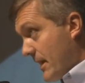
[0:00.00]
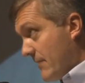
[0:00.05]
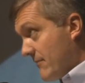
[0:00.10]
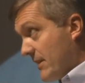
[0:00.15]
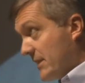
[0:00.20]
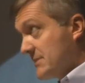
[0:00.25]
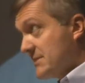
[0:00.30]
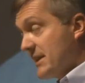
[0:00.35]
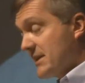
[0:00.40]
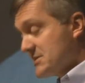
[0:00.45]
And
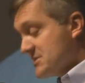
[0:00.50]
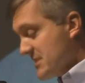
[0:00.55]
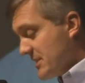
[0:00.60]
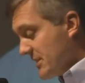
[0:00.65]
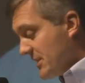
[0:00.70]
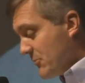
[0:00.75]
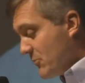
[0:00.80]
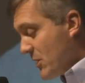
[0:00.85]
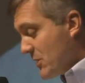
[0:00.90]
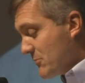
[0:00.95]
if I could take a
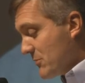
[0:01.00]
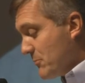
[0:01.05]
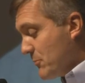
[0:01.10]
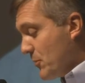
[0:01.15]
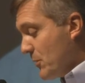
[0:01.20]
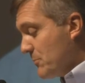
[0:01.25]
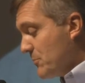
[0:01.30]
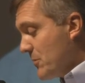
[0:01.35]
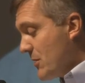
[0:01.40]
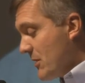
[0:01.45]
second, I want to
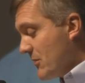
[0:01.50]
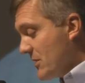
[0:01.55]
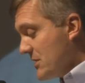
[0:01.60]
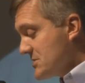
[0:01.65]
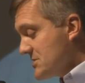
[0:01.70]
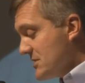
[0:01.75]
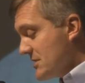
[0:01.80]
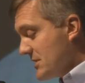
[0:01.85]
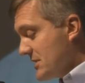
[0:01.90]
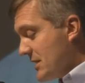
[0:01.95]
report
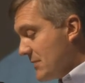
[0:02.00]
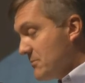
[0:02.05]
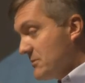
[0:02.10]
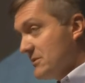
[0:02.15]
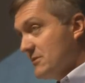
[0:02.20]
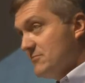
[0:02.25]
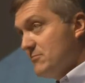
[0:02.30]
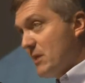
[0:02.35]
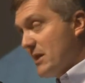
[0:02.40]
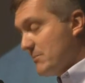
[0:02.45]
progress on a
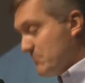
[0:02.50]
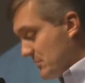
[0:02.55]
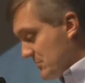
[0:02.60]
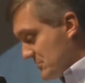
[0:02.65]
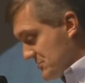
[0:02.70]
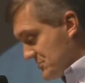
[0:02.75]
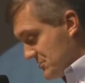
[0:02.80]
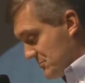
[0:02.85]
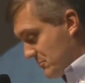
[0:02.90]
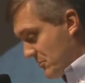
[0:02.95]
couple of my
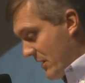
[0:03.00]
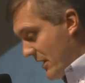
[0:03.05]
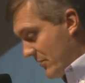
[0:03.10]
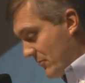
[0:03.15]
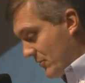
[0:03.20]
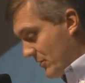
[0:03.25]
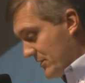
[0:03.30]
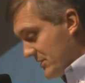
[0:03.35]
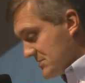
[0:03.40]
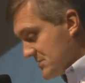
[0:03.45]
personal
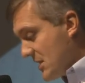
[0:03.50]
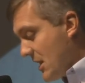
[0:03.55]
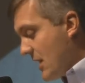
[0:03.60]
priorities.